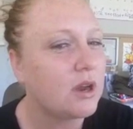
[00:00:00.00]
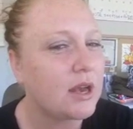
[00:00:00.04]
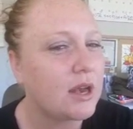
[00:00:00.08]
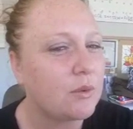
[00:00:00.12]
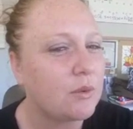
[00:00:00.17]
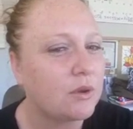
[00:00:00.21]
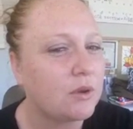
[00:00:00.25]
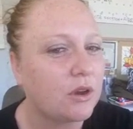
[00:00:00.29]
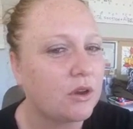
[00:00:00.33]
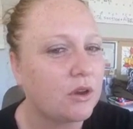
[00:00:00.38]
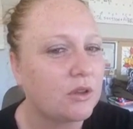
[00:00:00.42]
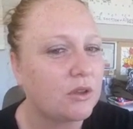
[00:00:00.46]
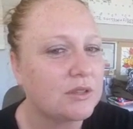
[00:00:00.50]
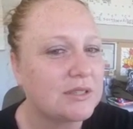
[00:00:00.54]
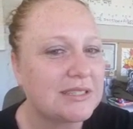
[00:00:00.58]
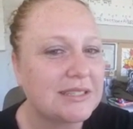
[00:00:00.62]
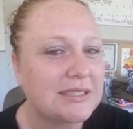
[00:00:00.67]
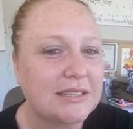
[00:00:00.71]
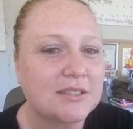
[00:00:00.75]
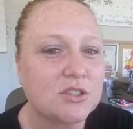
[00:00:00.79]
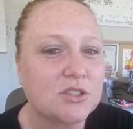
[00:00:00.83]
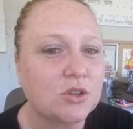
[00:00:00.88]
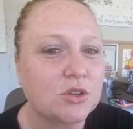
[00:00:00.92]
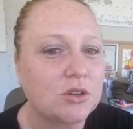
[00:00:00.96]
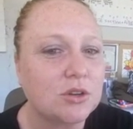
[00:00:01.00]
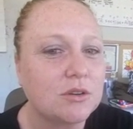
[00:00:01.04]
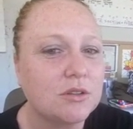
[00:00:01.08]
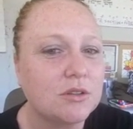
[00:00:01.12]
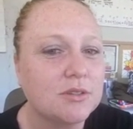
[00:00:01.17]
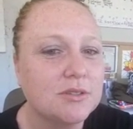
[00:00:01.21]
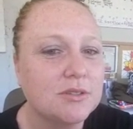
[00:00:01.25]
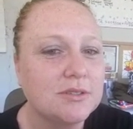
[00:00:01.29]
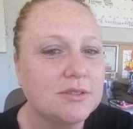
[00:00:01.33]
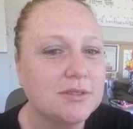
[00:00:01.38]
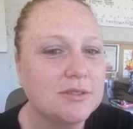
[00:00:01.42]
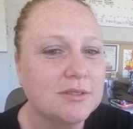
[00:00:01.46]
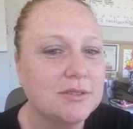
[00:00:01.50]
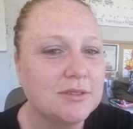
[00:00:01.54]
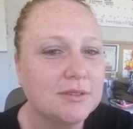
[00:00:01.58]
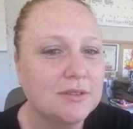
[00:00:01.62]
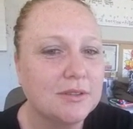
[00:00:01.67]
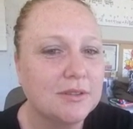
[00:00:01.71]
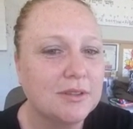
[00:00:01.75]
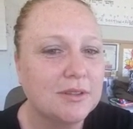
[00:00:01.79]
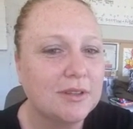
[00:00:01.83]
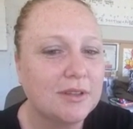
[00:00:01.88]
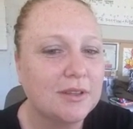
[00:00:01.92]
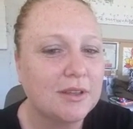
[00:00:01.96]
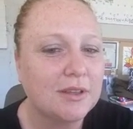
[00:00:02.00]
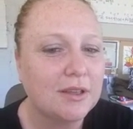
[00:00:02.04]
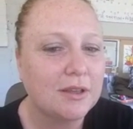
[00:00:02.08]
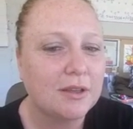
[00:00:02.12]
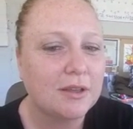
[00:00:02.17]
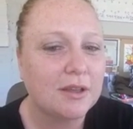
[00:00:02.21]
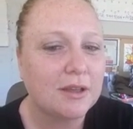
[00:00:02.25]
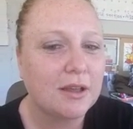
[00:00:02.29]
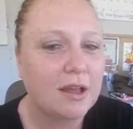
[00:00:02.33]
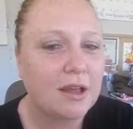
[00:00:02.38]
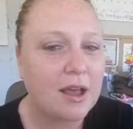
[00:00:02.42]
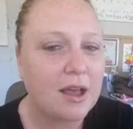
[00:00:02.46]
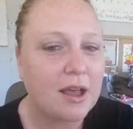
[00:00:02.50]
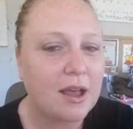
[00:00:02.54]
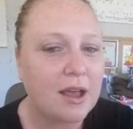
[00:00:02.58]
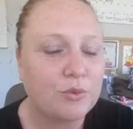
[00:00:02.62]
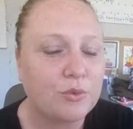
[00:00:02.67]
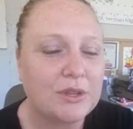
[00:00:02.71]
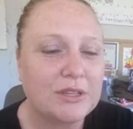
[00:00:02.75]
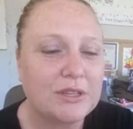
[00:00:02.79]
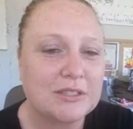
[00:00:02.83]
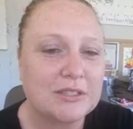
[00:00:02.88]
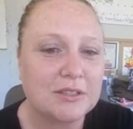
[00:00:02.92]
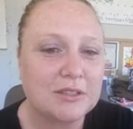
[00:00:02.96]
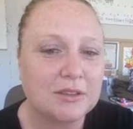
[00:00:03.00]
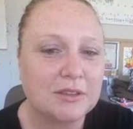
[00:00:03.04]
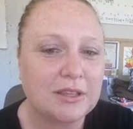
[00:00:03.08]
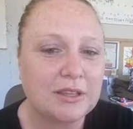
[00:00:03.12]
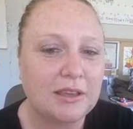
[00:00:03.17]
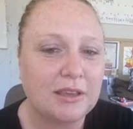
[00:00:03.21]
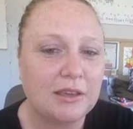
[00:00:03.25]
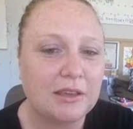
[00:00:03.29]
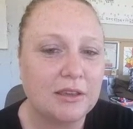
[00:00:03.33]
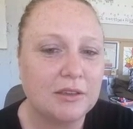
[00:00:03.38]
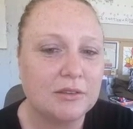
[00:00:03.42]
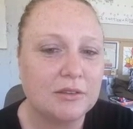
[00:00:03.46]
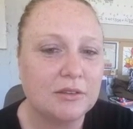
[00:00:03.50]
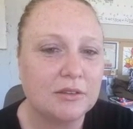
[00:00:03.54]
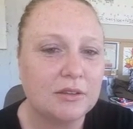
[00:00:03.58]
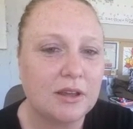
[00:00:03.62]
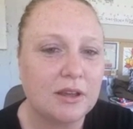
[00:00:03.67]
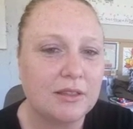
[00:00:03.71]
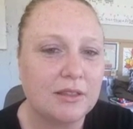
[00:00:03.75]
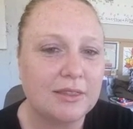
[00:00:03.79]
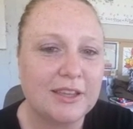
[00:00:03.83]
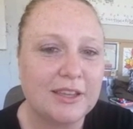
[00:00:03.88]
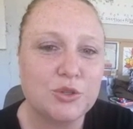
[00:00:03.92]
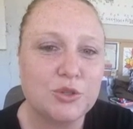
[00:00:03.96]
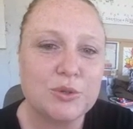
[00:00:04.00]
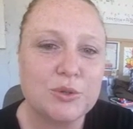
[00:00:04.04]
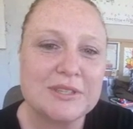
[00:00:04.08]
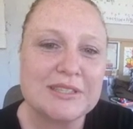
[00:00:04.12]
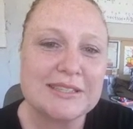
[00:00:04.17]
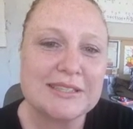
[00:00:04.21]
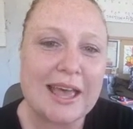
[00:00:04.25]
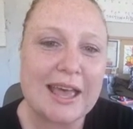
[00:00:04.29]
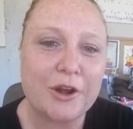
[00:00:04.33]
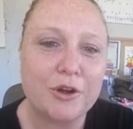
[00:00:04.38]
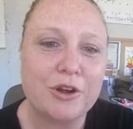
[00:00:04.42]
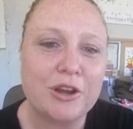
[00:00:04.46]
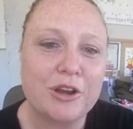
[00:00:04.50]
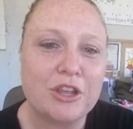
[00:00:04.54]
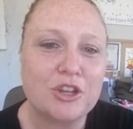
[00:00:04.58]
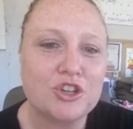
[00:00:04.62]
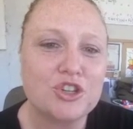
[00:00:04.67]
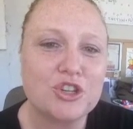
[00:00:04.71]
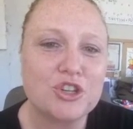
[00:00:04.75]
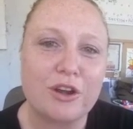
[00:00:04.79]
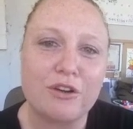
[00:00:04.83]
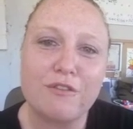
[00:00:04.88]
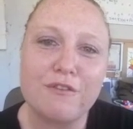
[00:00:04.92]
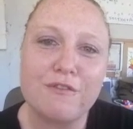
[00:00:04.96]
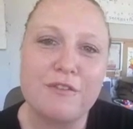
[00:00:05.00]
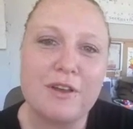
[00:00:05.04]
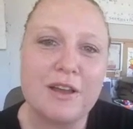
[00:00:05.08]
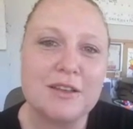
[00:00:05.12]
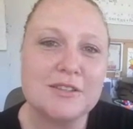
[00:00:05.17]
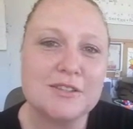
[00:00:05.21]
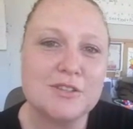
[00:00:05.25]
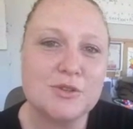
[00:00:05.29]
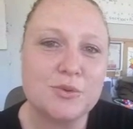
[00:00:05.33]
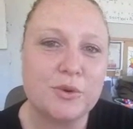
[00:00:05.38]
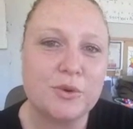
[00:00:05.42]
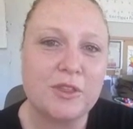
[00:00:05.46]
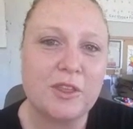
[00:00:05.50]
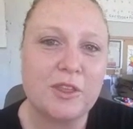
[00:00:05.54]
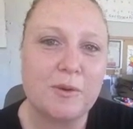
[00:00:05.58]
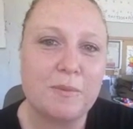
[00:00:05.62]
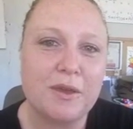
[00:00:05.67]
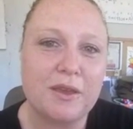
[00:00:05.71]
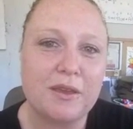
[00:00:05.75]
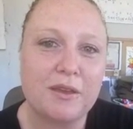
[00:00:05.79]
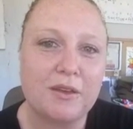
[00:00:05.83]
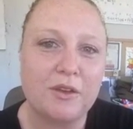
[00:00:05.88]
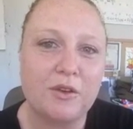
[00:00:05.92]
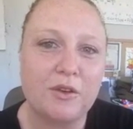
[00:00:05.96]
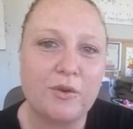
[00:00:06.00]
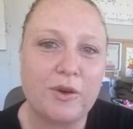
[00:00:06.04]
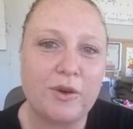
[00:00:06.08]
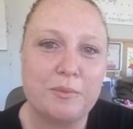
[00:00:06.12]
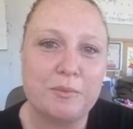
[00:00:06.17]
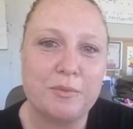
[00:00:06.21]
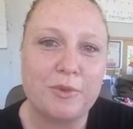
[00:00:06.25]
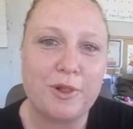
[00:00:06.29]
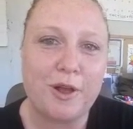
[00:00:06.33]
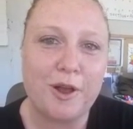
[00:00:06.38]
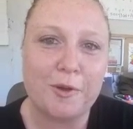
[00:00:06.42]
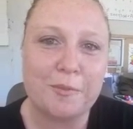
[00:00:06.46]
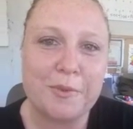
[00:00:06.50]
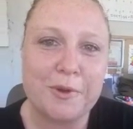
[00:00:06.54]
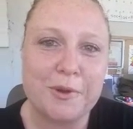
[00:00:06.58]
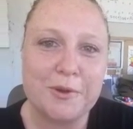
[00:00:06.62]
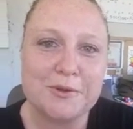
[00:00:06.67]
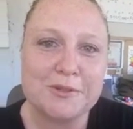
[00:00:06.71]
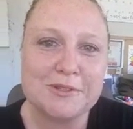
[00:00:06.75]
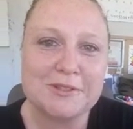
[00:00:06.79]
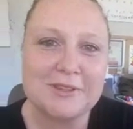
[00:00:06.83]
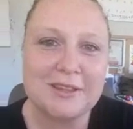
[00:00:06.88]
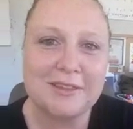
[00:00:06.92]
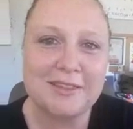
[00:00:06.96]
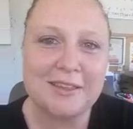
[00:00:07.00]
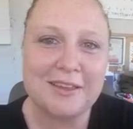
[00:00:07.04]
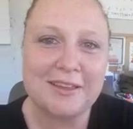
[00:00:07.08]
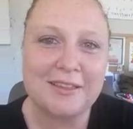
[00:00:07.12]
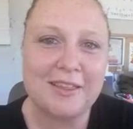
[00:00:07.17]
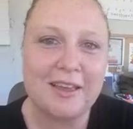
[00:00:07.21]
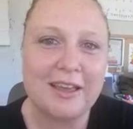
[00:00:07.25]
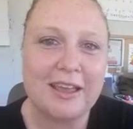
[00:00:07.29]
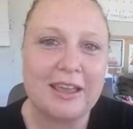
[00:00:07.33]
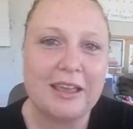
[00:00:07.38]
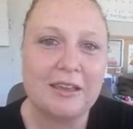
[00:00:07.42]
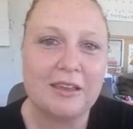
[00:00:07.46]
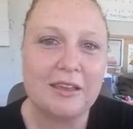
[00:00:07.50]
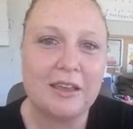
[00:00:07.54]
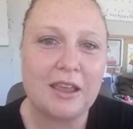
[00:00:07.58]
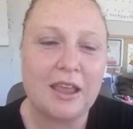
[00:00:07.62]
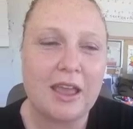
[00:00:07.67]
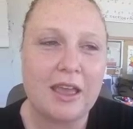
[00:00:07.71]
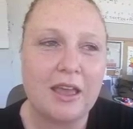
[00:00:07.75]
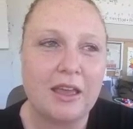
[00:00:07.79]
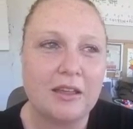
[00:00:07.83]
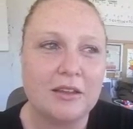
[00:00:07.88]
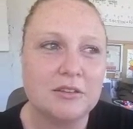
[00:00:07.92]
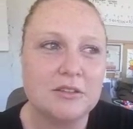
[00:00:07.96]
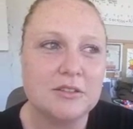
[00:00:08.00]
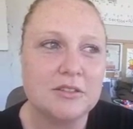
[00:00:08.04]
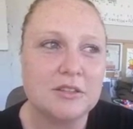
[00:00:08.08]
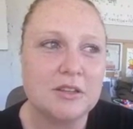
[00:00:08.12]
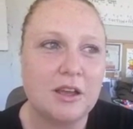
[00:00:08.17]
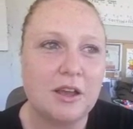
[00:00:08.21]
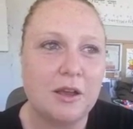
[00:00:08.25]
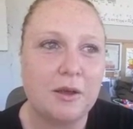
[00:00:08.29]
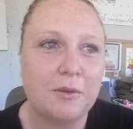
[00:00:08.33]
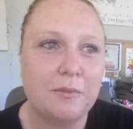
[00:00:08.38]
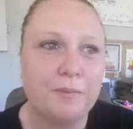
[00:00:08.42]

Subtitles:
go to Sits Girls? They do a Saturday Share Fest where they pick a great blog post that they like, and